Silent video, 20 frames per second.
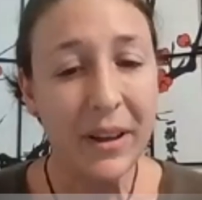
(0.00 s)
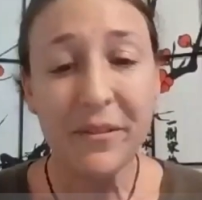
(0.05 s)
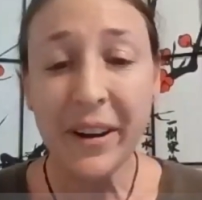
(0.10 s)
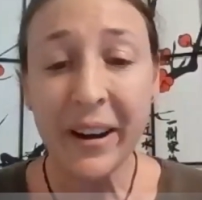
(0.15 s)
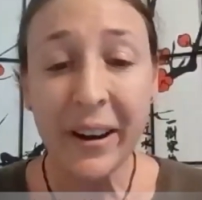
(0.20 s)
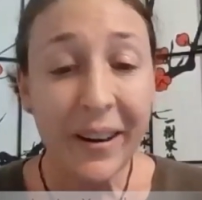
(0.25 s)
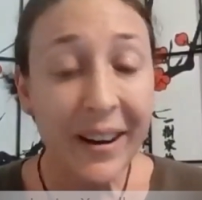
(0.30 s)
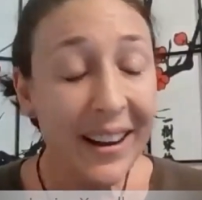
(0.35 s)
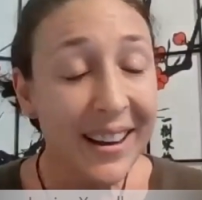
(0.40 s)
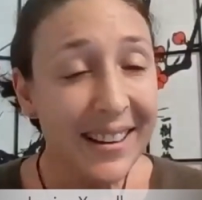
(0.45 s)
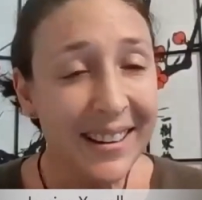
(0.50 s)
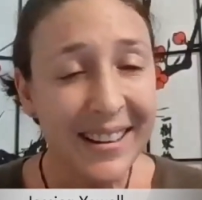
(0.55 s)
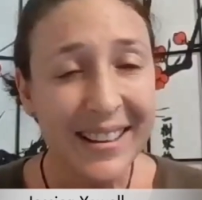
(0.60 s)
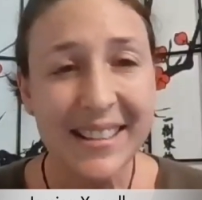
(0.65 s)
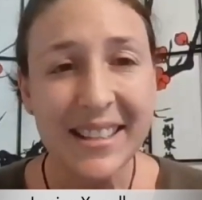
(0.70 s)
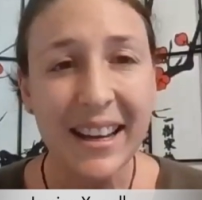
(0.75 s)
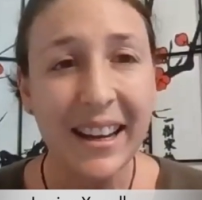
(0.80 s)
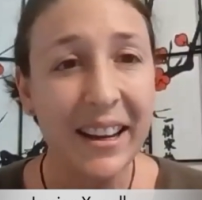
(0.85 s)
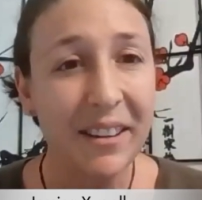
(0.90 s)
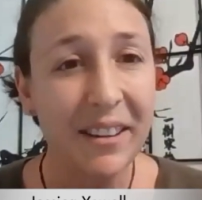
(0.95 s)
Vera
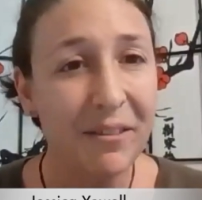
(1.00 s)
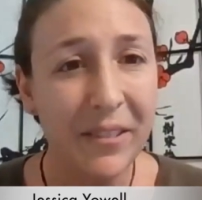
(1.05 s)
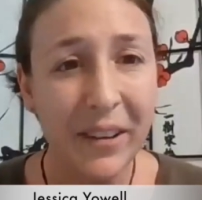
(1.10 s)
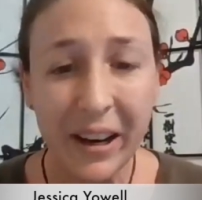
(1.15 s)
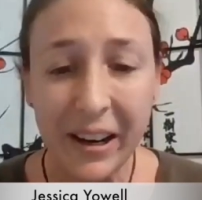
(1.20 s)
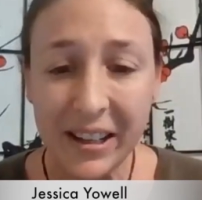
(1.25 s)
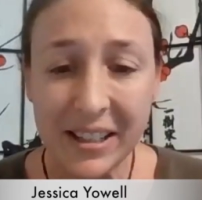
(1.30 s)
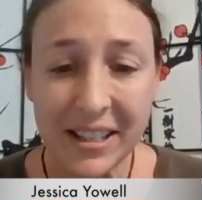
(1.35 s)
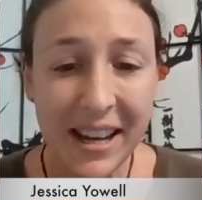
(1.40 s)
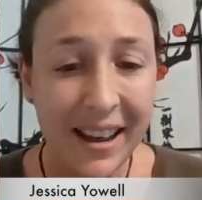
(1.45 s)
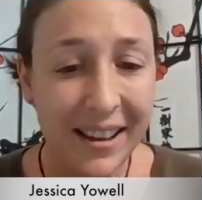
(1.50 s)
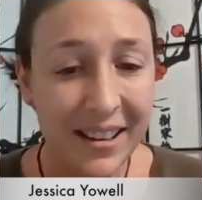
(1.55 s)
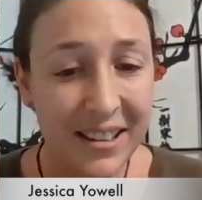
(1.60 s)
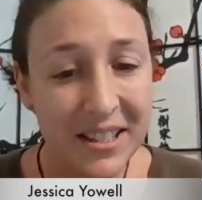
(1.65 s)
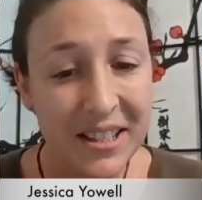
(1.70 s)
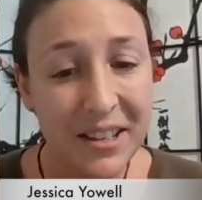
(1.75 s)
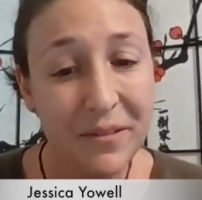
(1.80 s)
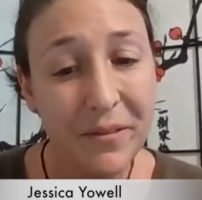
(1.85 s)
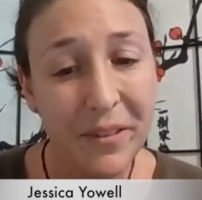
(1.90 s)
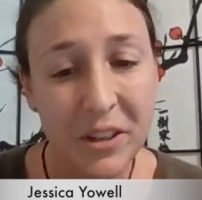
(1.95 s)
is a very
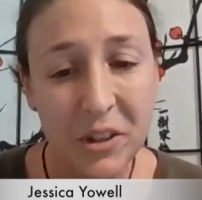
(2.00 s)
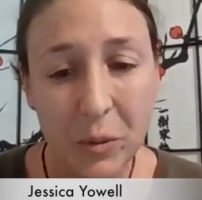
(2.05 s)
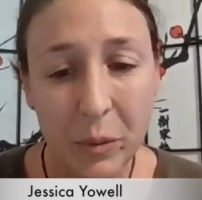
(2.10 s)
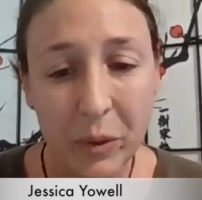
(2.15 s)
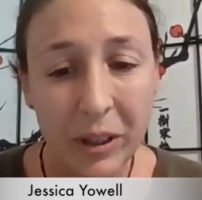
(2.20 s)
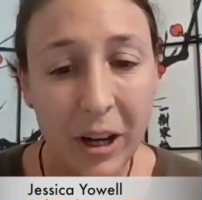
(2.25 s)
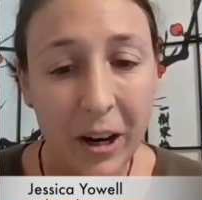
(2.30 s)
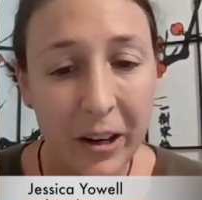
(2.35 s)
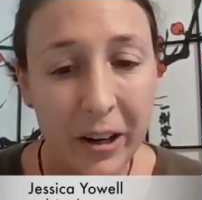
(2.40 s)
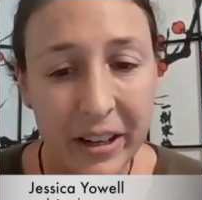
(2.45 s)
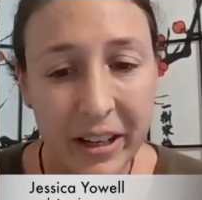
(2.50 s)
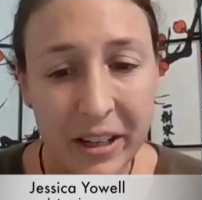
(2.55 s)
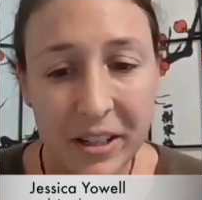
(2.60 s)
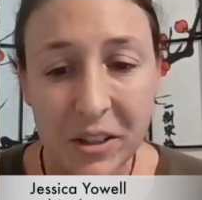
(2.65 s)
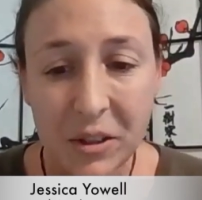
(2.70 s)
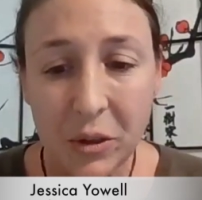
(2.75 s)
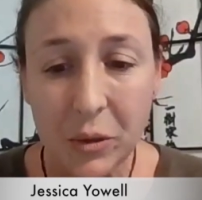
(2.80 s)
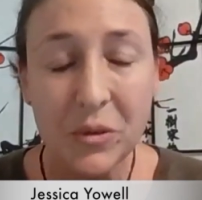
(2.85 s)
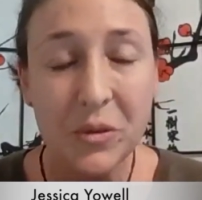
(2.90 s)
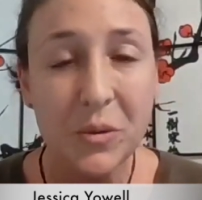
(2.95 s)
talented visual
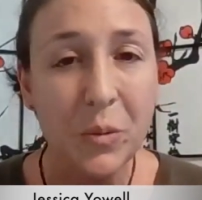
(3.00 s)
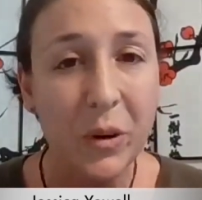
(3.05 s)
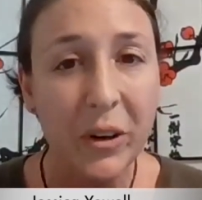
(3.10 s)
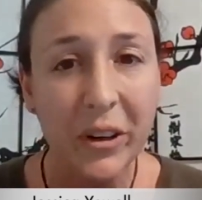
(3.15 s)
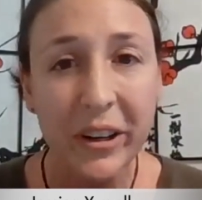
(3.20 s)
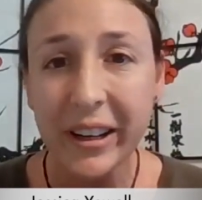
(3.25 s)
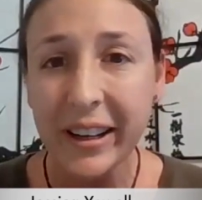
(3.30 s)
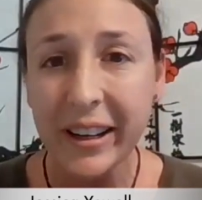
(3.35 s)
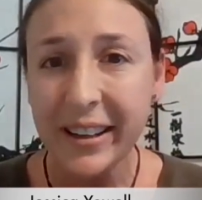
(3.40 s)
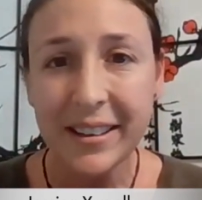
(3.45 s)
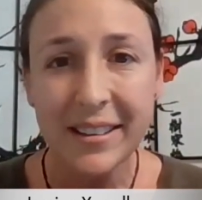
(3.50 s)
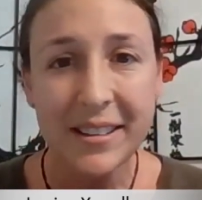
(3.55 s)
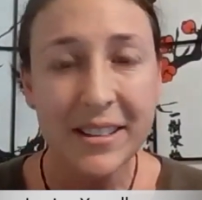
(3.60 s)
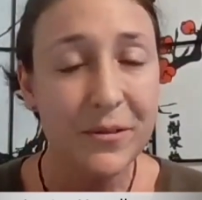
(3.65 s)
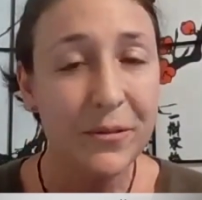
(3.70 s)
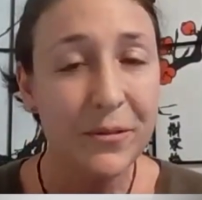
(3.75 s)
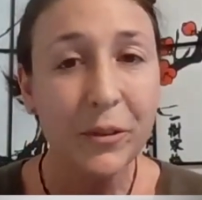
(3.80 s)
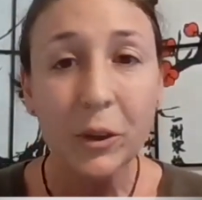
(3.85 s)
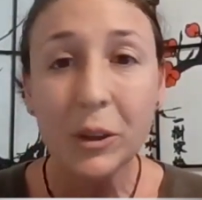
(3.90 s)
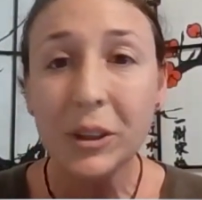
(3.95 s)
artist whose work
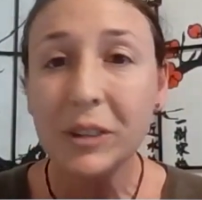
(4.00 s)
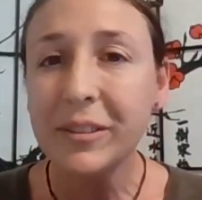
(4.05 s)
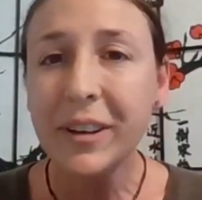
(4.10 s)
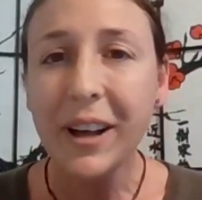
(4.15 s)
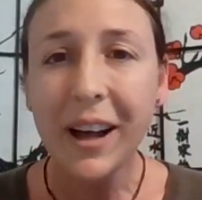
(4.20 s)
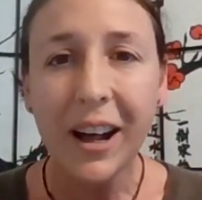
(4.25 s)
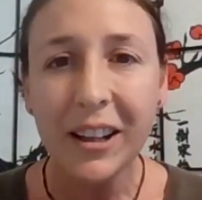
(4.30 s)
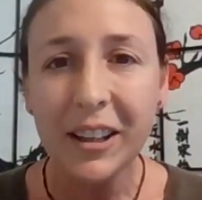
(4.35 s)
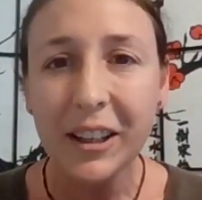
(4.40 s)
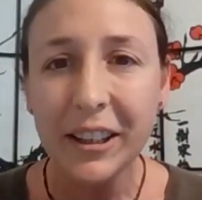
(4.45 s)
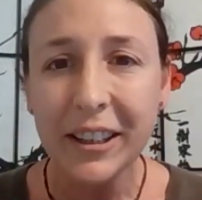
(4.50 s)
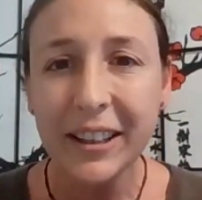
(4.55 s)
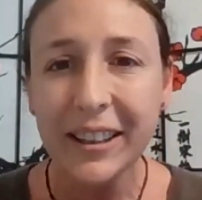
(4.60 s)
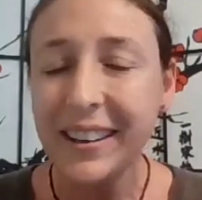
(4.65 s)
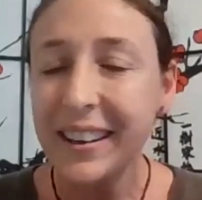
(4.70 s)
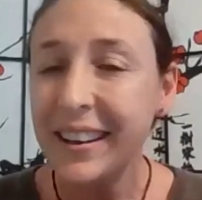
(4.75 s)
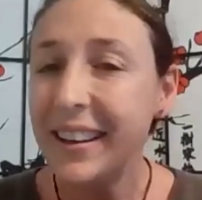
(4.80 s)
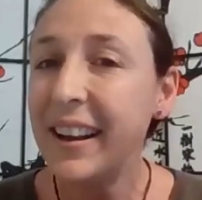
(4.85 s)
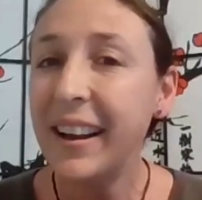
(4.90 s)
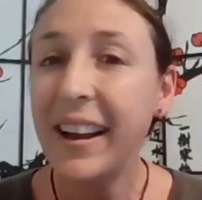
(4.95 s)
is full of color
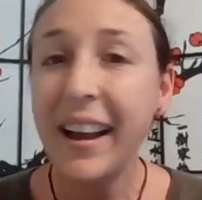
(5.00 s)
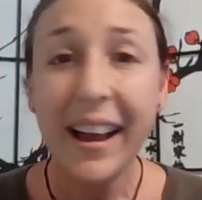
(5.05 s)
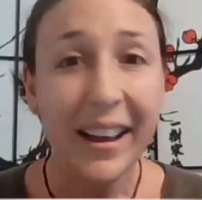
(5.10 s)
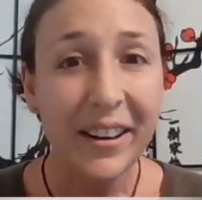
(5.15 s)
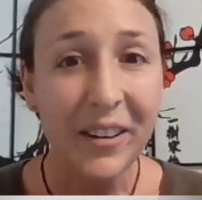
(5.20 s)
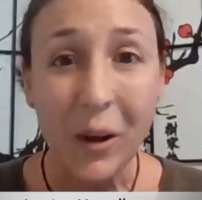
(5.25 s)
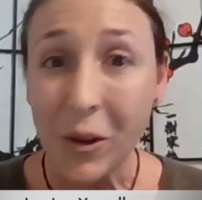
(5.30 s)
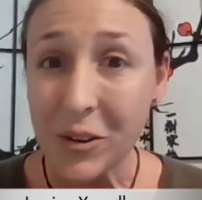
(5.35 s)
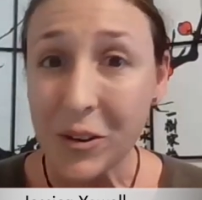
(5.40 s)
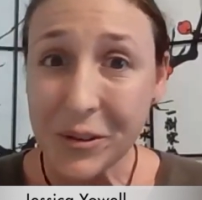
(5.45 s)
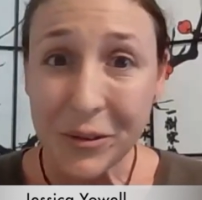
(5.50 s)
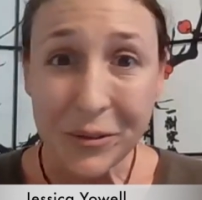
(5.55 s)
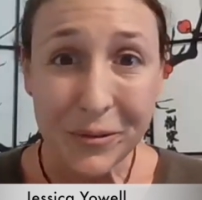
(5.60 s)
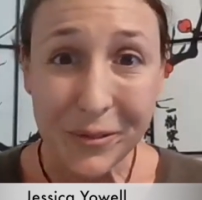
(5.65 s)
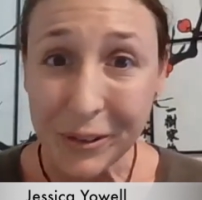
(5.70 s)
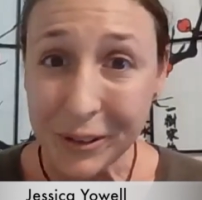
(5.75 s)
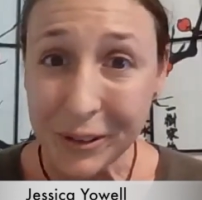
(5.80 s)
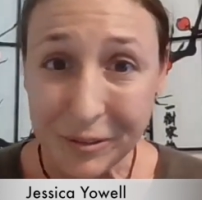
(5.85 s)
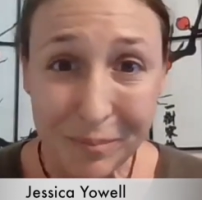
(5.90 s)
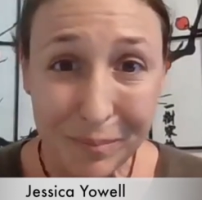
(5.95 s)
and also
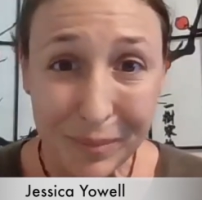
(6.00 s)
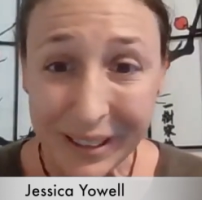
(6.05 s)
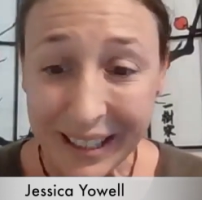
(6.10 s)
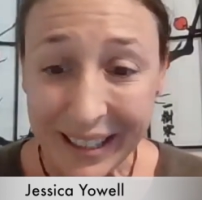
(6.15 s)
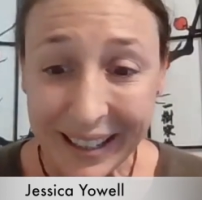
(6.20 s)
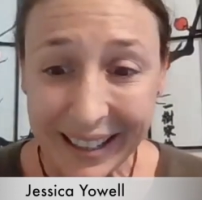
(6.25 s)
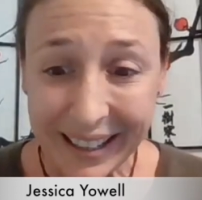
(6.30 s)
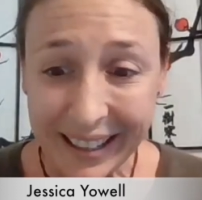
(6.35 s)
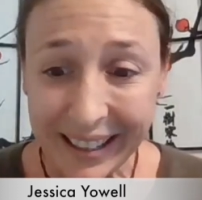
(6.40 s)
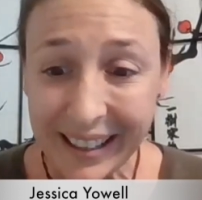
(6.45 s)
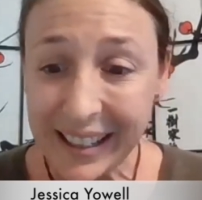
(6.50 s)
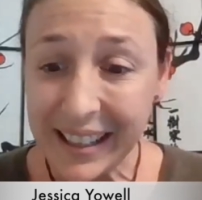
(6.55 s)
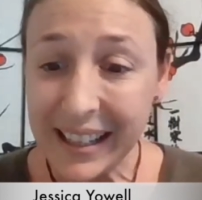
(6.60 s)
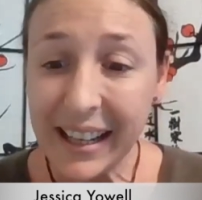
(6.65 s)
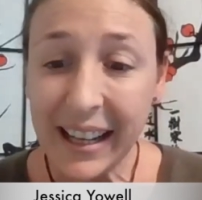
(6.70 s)
full of play.